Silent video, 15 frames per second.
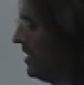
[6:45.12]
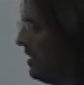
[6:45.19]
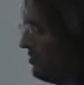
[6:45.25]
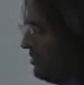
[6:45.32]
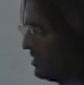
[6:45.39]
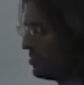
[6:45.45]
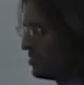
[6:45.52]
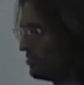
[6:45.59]

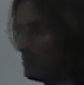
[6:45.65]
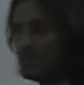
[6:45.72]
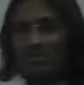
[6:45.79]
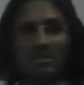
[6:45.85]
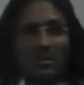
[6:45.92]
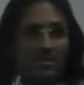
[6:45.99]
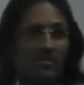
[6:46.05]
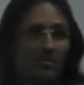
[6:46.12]
their
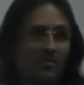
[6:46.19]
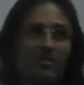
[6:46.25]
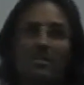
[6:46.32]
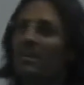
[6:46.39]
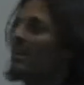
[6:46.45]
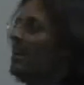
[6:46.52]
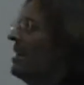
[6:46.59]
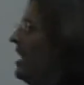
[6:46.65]
experience
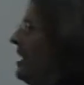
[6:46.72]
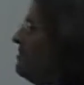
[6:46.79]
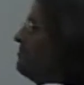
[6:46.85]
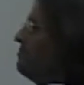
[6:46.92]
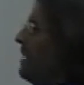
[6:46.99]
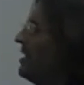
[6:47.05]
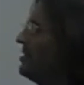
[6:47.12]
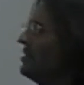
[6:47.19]

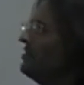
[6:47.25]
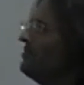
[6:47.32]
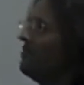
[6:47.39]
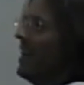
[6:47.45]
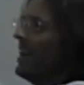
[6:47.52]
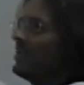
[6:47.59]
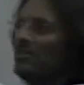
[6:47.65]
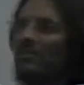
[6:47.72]
and
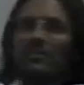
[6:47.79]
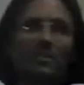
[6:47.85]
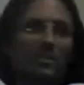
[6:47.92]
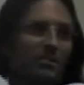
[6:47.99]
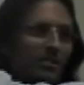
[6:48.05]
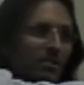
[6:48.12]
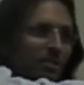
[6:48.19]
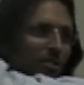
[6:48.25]
manufactured a
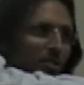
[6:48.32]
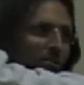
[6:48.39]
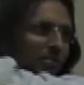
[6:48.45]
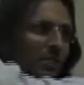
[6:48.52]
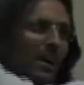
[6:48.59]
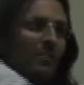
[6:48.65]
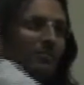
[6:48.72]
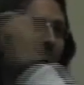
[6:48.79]
condition
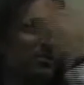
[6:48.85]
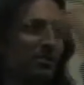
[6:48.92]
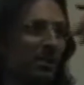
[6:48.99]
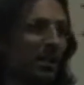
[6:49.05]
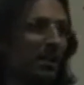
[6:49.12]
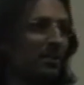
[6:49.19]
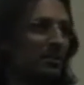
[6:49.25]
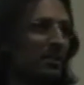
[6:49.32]
of love
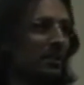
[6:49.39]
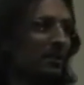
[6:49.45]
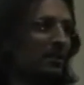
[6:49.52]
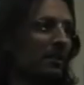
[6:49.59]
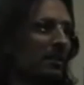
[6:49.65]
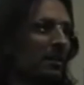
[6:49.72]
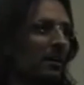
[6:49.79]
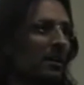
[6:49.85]
intellectually,
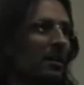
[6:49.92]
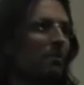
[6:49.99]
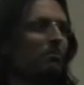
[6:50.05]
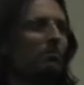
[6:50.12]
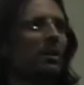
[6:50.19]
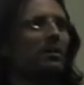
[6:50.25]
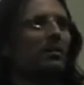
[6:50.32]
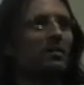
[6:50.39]

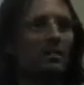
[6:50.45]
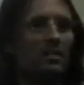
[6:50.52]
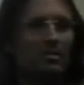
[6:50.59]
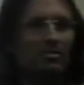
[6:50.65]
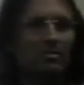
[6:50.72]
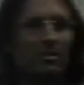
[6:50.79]
but there's